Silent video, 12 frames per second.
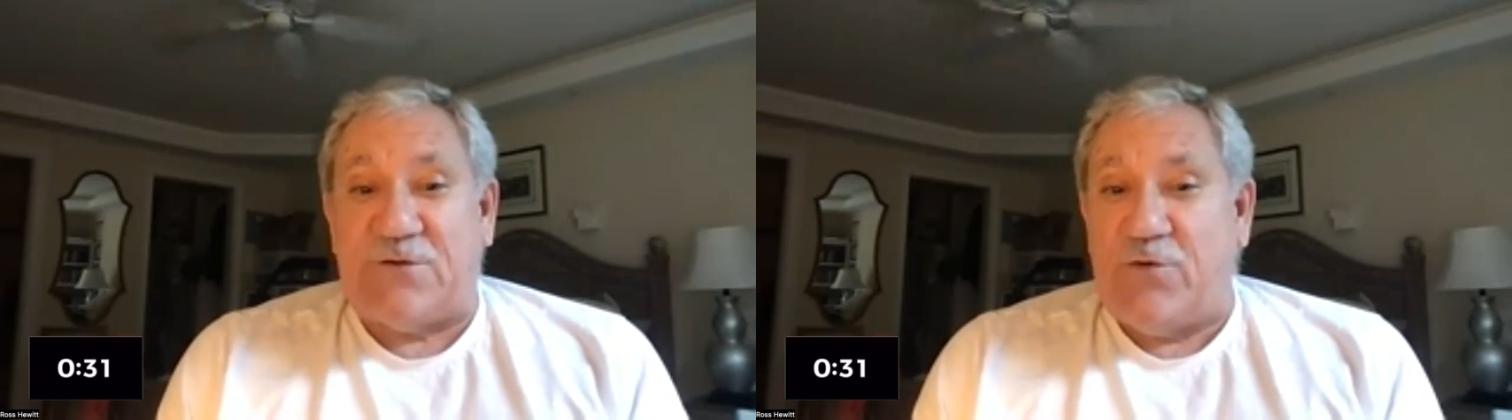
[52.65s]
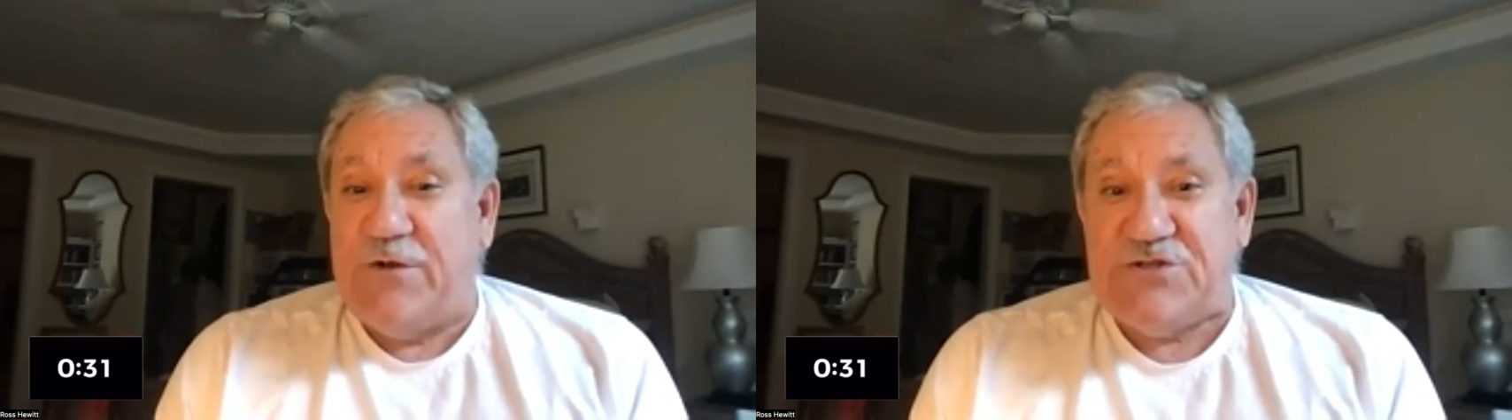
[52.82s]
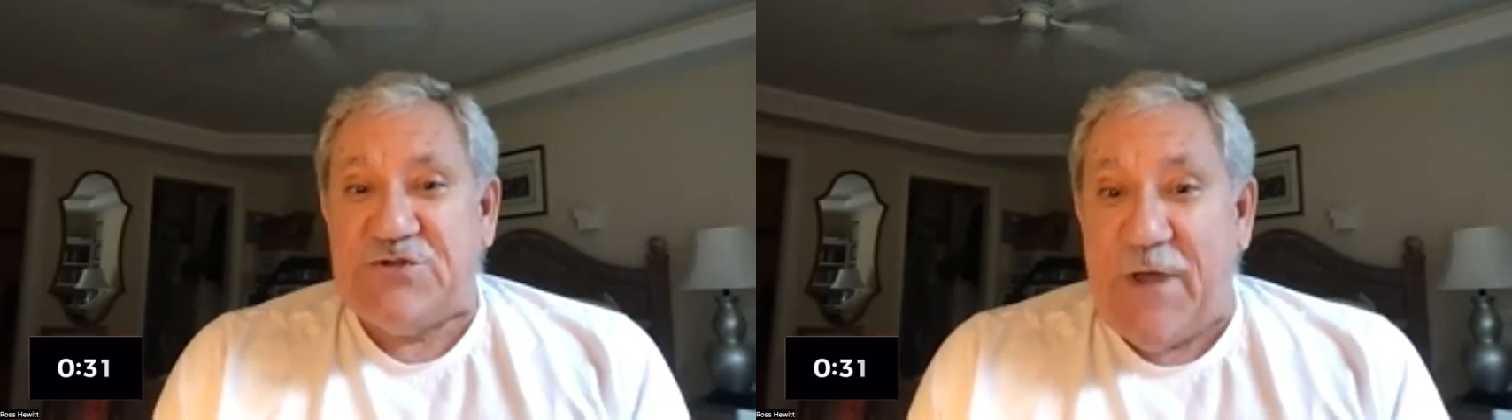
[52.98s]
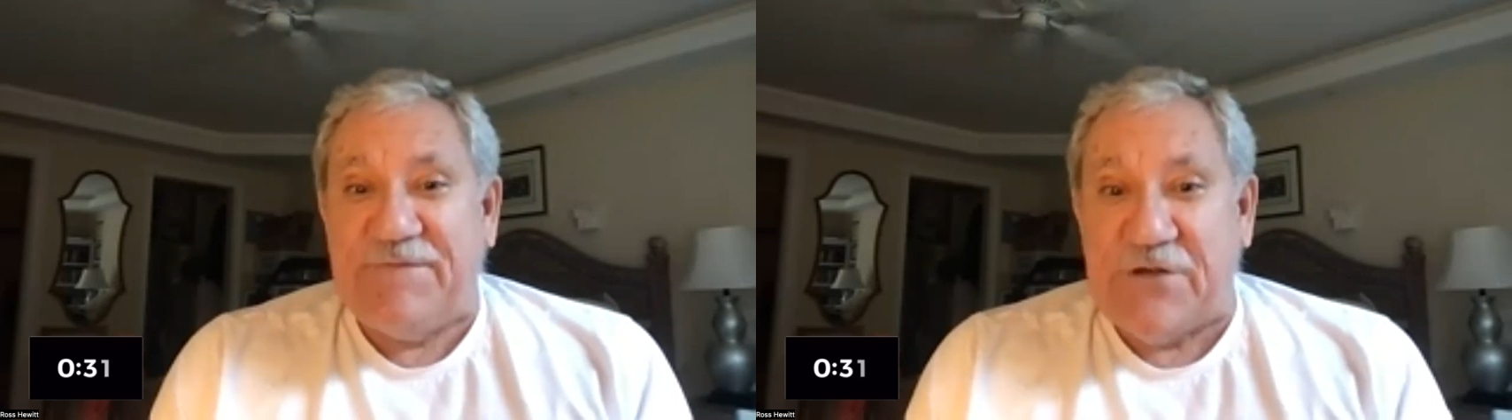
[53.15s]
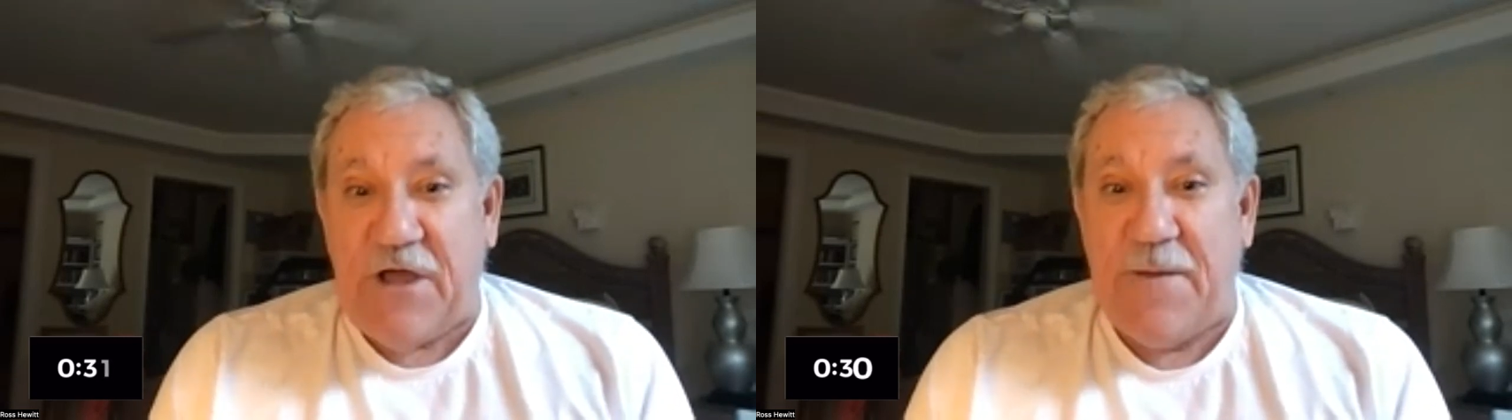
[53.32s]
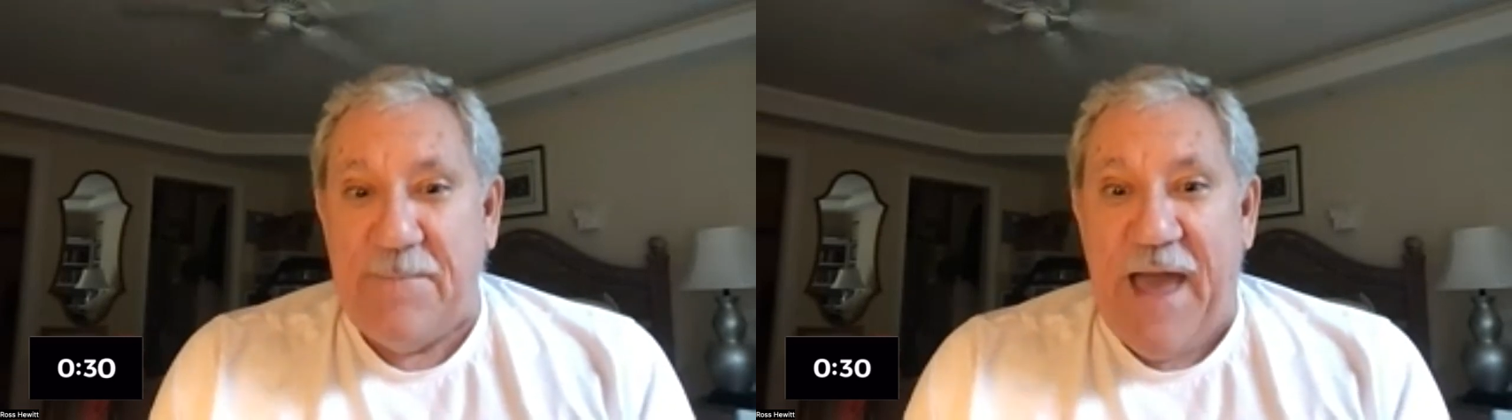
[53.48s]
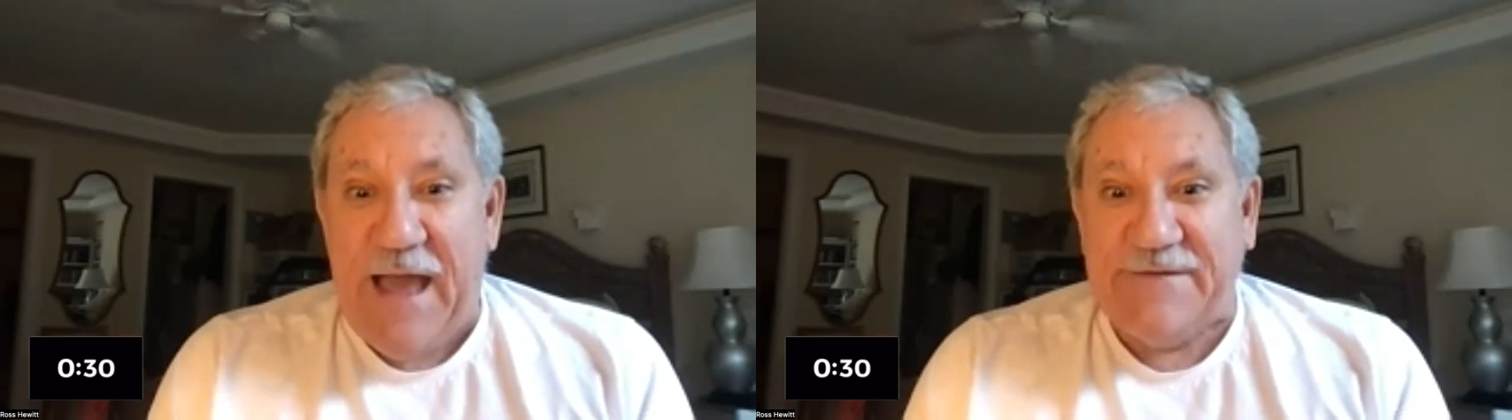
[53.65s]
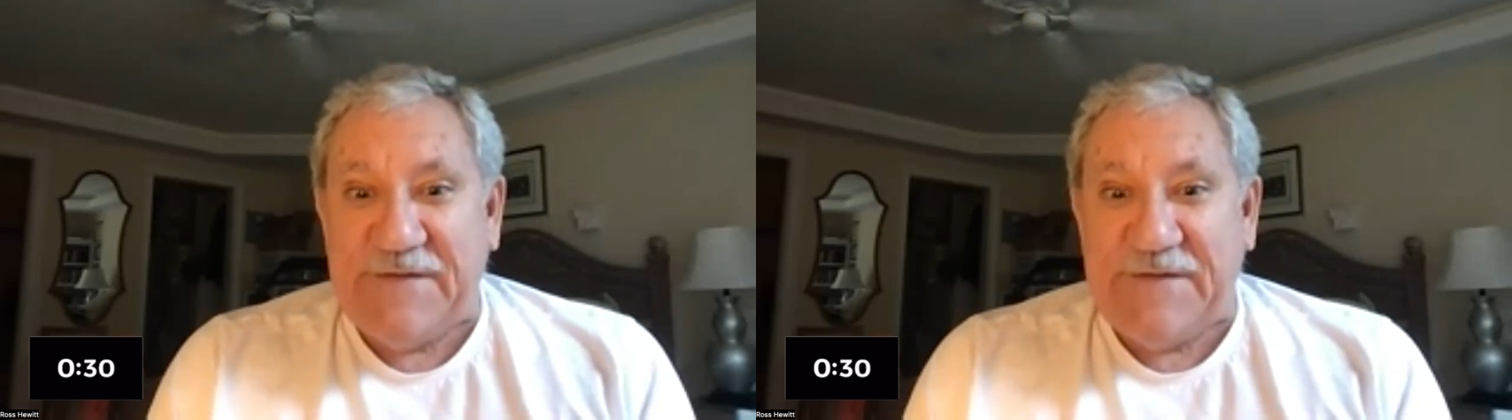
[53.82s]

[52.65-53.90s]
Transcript: "Kris, you have to come back